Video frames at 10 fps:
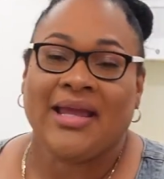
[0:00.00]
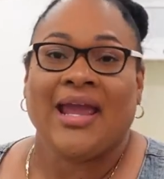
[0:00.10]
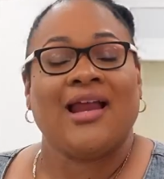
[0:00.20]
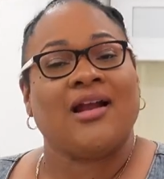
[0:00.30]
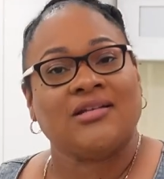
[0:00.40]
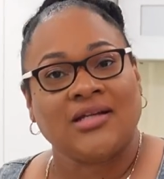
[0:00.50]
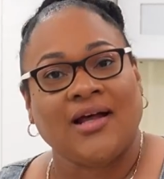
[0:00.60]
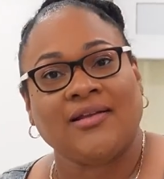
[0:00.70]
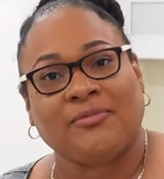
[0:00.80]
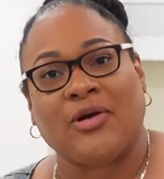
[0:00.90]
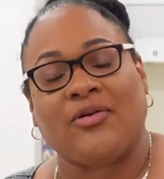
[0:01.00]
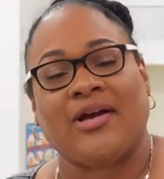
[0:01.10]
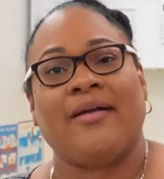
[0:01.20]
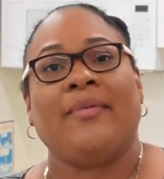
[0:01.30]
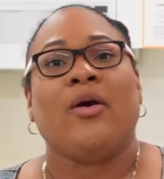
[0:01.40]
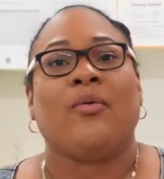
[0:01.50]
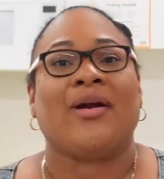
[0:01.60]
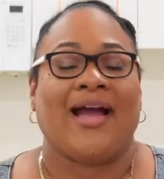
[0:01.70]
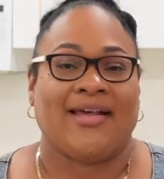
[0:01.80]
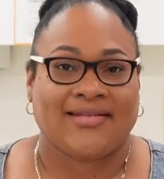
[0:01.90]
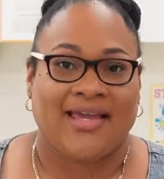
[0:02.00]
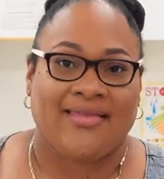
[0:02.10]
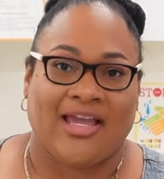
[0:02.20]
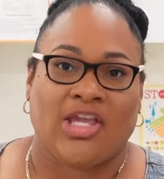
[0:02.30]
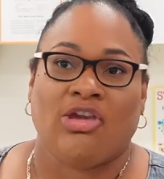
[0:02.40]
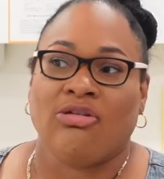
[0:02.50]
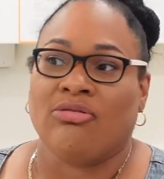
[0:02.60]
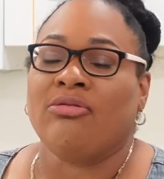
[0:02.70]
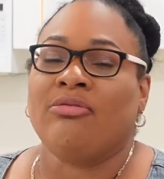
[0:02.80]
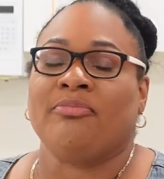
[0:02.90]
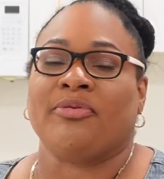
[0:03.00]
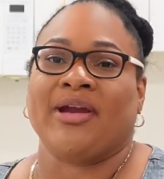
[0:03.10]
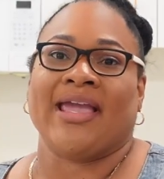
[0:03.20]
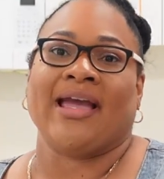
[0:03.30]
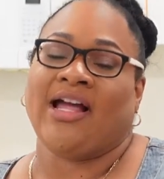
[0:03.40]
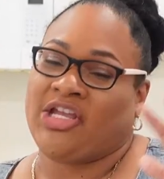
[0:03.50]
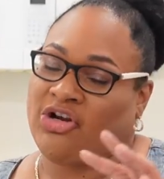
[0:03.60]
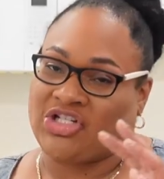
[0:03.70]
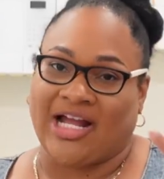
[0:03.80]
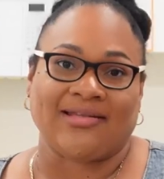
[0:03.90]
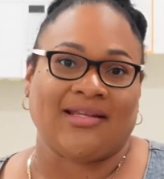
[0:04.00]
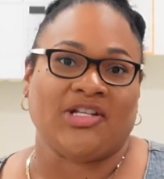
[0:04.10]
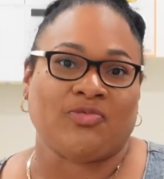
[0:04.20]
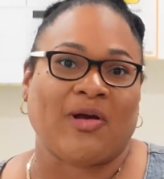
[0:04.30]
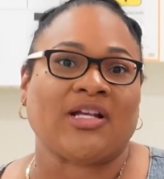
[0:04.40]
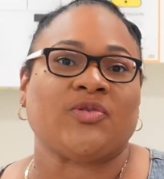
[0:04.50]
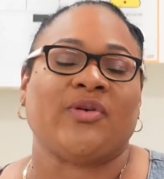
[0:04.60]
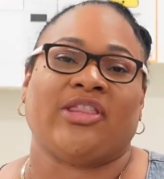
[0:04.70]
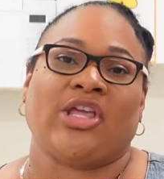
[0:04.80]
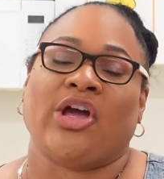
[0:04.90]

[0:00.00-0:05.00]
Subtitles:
In our toddler program, we're asking that you bring your child's lunchbox with